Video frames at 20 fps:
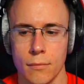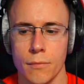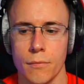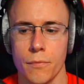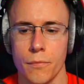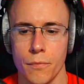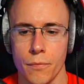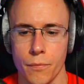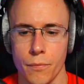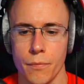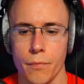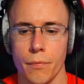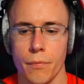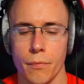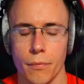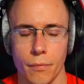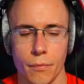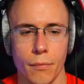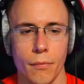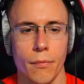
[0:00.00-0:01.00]

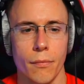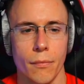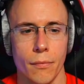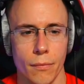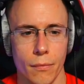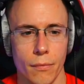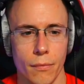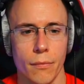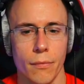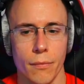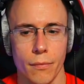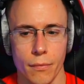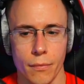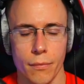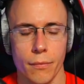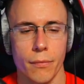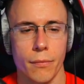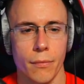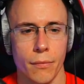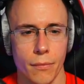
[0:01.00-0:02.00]

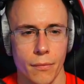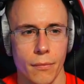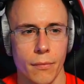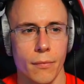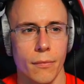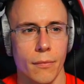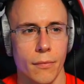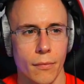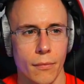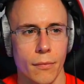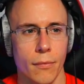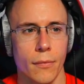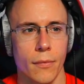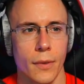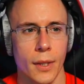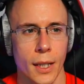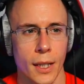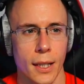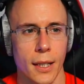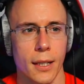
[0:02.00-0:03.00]

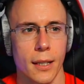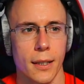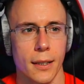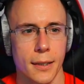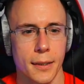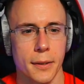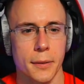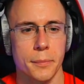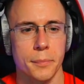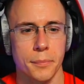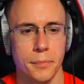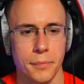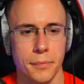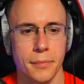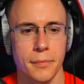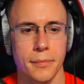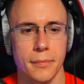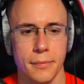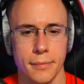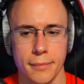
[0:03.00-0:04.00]

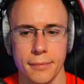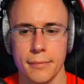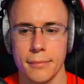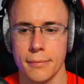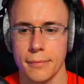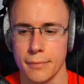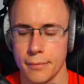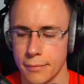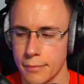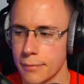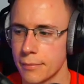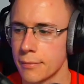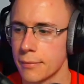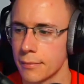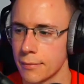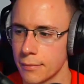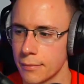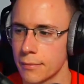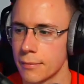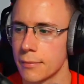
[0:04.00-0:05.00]

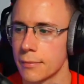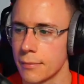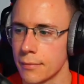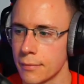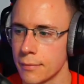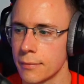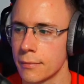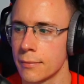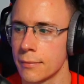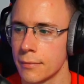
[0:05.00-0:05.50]
The person shown says nothing.